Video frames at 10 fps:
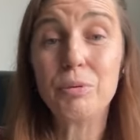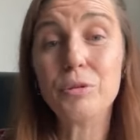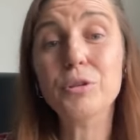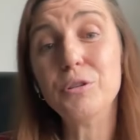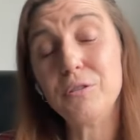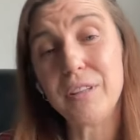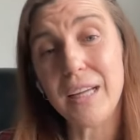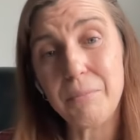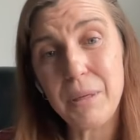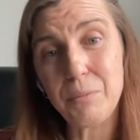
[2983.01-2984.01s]
prove
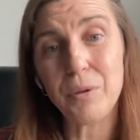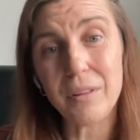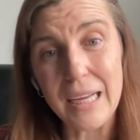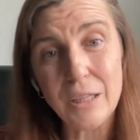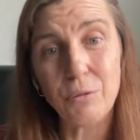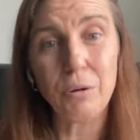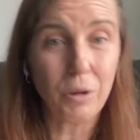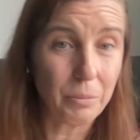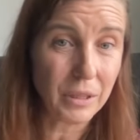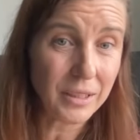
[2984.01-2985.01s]
that people like what
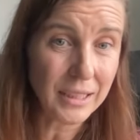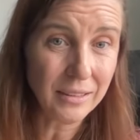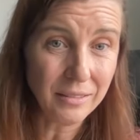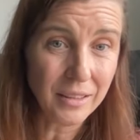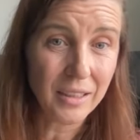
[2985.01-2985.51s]
we're building